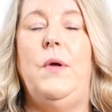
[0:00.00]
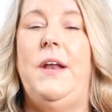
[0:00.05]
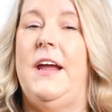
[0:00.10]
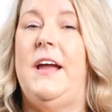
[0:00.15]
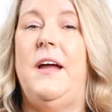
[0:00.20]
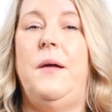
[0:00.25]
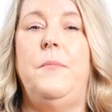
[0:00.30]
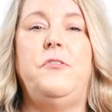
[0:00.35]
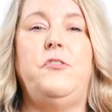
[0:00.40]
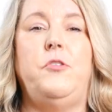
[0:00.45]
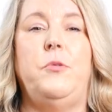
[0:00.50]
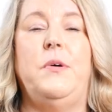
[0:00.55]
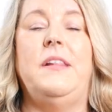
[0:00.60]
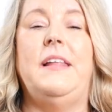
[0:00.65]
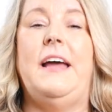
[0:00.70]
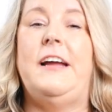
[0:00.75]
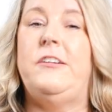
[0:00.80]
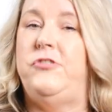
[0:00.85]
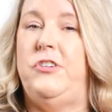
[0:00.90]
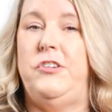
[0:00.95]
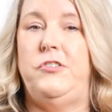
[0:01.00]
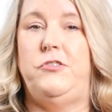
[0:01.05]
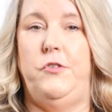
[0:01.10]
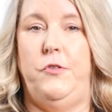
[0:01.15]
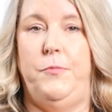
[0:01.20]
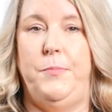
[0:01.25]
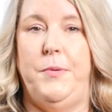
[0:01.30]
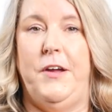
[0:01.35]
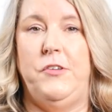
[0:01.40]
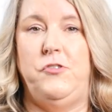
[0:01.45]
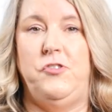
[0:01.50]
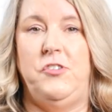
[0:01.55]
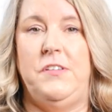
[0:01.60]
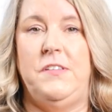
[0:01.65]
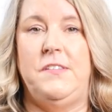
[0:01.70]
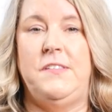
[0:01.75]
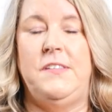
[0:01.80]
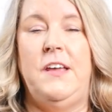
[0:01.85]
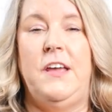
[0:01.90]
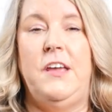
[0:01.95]
it comes to electric
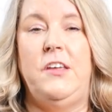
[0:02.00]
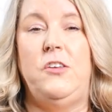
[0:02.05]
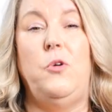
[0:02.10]
toothbrushes,